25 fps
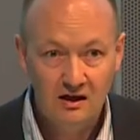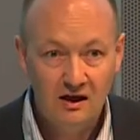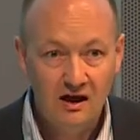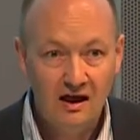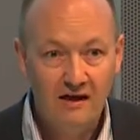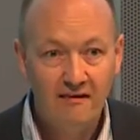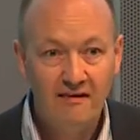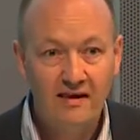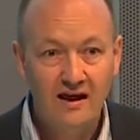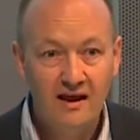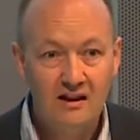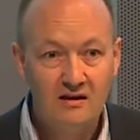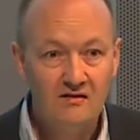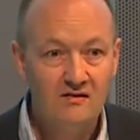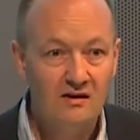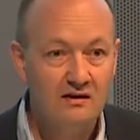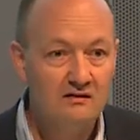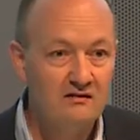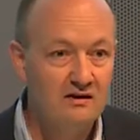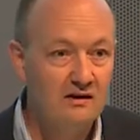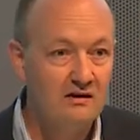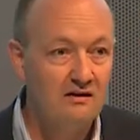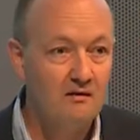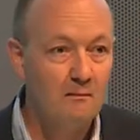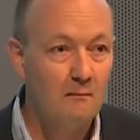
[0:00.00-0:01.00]
And that is, I
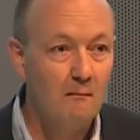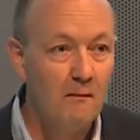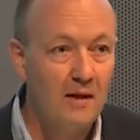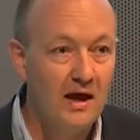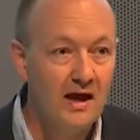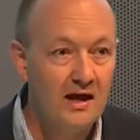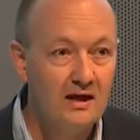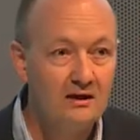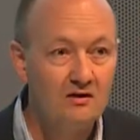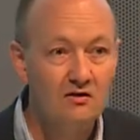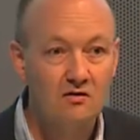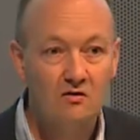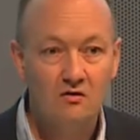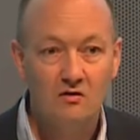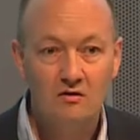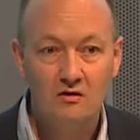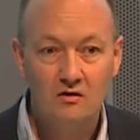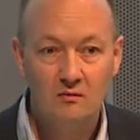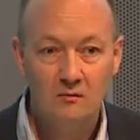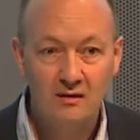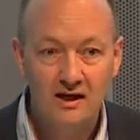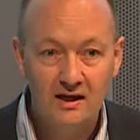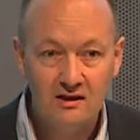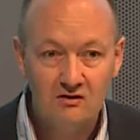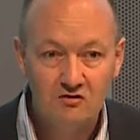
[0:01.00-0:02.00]
think, the main goal, the
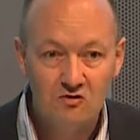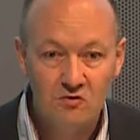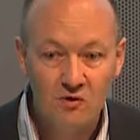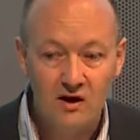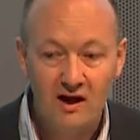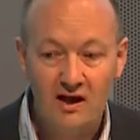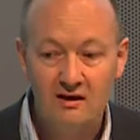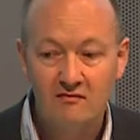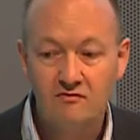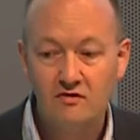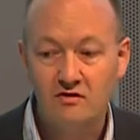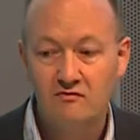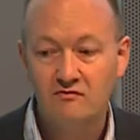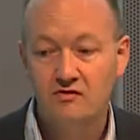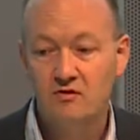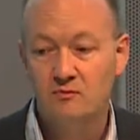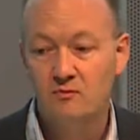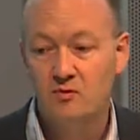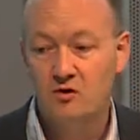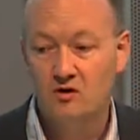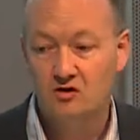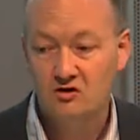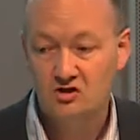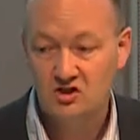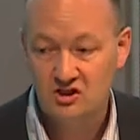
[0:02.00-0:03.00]
main driver of the
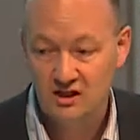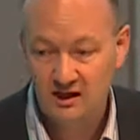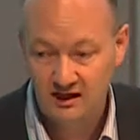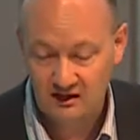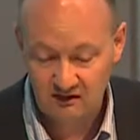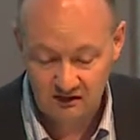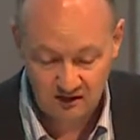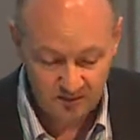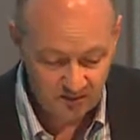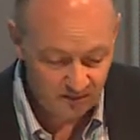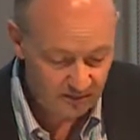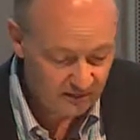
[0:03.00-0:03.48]
project.